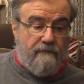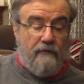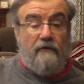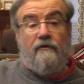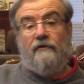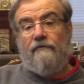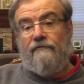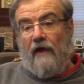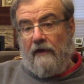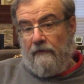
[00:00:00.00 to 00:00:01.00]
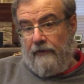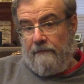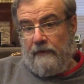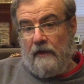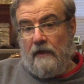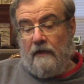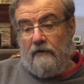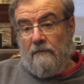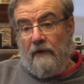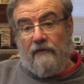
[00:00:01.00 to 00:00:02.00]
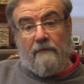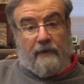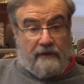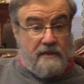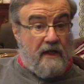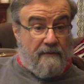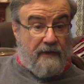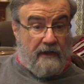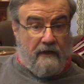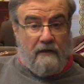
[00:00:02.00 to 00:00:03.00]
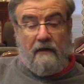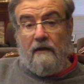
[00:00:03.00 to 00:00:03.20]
really to defile them, to make them contaminated